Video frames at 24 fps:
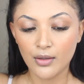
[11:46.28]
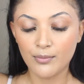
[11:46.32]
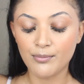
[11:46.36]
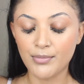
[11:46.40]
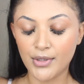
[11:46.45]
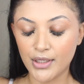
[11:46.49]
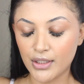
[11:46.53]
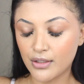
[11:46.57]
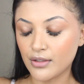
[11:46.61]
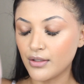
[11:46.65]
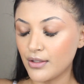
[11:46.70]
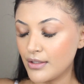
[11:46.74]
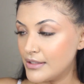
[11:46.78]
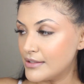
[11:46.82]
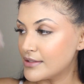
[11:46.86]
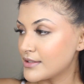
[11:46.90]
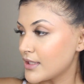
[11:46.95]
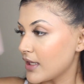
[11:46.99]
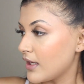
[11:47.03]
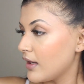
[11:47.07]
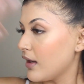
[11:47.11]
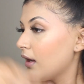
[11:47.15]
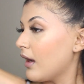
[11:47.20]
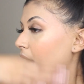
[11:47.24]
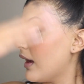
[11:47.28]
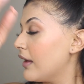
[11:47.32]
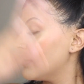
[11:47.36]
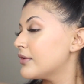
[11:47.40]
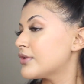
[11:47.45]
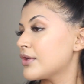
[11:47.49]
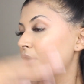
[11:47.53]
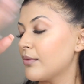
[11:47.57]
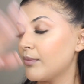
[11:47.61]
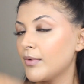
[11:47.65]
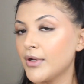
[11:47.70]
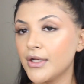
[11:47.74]
because I
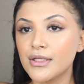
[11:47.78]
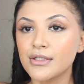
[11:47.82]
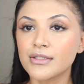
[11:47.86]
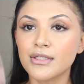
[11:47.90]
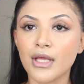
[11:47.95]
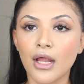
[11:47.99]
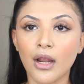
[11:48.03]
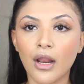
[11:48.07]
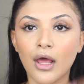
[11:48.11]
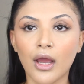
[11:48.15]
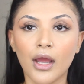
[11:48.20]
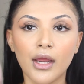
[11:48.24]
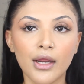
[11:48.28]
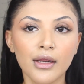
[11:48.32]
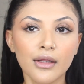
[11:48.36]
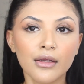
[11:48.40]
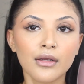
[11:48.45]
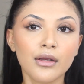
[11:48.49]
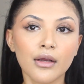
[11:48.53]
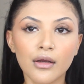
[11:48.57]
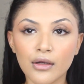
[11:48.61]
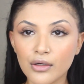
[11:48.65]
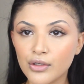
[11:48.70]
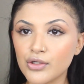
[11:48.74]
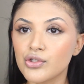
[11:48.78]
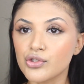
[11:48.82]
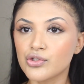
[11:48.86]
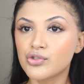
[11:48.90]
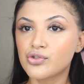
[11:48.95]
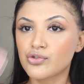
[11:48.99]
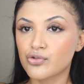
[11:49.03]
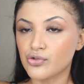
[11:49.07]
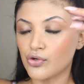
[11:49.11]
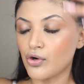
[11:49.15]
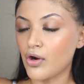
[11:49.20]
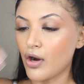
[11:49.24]
don't want it to like
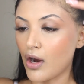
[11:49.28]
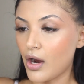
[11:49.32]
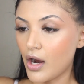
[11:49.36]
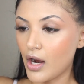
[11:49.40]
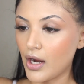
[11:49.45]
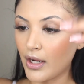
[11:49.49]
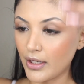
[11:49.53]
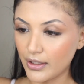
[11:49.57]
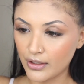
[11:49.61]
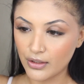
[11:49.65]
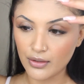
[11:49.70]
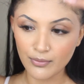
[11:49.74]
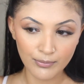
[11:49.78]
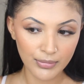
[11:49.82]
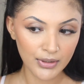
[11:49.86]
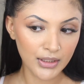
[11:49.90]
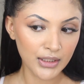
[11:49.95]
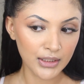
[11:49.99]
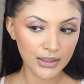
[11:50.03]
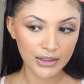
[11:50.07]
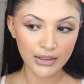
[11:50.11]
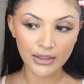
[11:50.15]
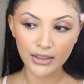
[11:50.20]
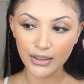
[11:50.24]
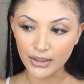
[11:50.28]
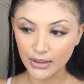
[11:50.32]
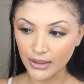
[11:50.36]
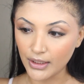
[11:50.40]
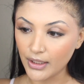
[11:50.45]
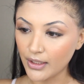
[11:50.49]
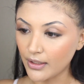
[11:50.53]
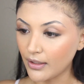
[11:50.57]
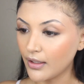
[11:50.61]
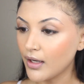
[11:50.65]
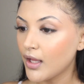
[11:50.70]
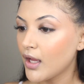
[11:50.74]
dry completely
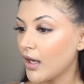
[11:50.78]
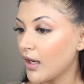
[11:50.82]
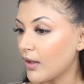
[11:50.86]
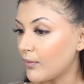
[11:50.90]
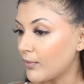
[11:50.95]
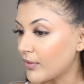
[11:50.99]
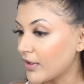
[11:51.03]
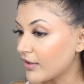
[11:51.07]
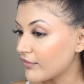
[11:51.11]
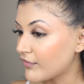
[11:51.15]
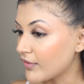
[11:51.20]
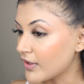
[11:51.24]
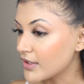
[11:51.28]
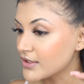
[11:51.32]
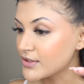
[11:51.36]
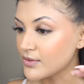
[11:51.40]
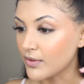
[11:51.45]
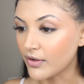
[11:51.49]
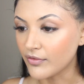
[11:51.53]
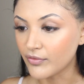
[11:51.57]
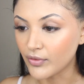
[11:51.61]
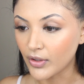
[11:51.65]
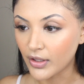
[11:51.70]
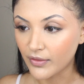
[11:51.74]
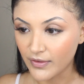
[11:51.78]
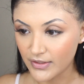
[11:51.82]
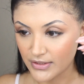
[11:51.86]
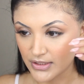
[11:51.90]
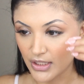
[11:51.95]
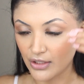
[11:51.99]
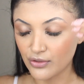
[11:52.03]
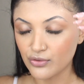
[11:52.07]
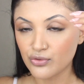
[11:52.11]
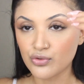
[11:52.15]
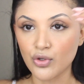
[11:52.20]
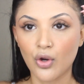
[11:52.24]
in. But when I first do it, I feel like there's
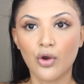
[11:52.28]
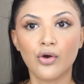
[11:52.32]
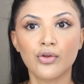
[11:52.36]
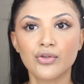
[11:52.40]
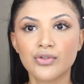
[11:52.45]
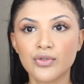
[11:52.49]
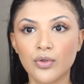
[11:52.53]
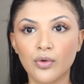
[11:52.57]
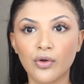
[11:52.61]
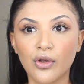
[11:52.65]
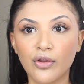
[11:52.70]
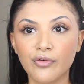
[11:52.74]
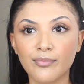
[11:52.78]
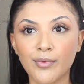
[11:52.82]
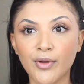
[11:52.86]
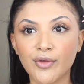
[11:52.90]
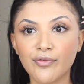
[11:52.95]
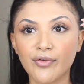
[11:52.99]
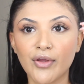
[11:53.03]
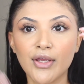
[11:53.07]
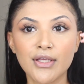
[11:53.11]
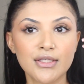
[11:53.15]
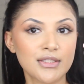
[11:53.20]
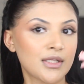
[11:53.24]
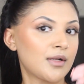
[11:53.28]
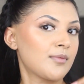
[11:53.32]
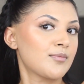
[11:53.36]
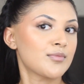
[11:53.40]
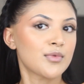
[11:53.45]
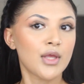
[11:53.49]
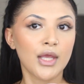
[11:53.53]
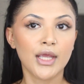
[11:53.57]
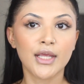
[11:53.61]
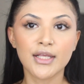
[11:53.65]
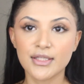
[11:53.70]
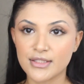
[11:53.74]
like dots all over my face and
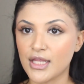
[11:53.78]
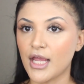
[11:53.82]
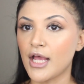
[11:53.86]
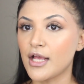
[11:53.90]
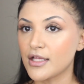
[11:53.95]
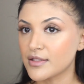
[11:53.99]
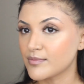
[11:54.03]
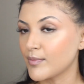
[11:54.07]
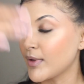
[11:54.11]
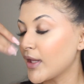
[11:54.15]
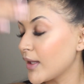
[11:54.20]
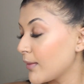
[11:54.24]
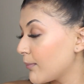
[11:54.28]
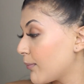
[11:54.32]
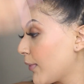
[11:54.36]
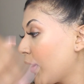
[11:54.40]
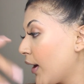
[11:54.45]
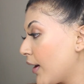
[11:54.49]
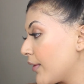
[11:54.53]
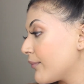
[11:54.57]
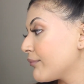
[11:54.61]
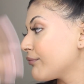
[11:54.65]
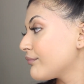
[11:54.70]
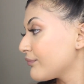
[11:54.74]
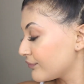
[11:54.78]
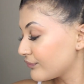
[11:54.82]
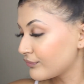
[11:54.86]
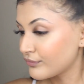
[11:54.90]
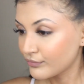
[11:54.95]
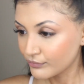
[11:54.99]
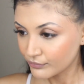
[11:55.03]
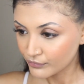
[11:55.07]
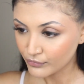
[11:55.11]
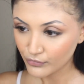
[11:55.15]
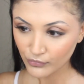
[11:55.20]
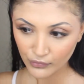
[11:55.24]
it scares me, but
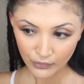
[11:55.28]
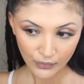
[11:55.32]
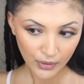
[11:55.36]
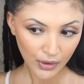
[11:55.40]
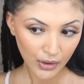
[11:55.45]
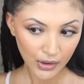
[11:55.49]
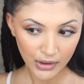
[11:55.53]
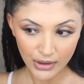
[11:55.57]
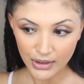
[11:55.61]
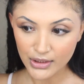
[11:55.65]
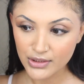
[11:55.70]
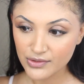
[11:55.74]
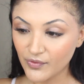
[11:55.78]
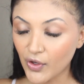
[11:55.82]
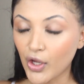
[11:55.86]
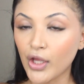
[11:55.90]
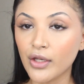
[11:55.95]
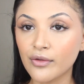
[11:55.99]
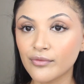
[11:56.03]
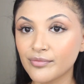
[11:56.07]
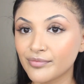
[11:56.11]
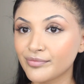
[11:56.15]
it's fine.